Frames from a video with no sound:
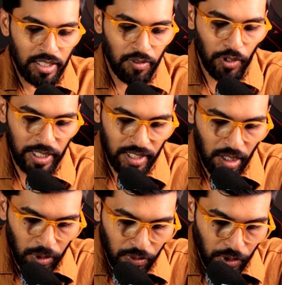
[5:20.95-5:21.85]
See, for
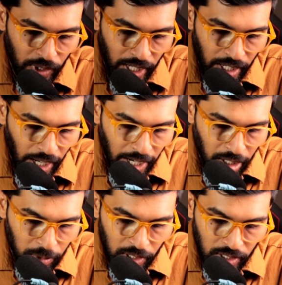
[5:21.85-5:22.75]
example, if you take
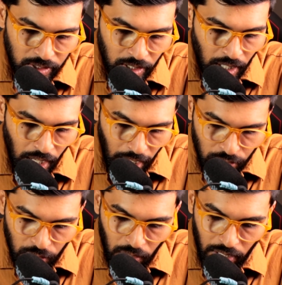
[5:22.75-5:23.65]
AWS,
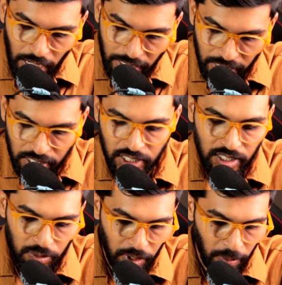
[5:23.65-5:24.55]
Azure, and then
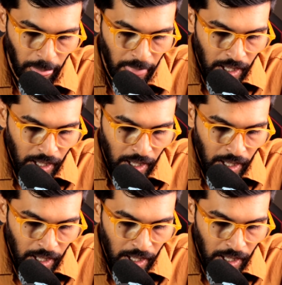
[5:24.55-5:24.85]
GCP.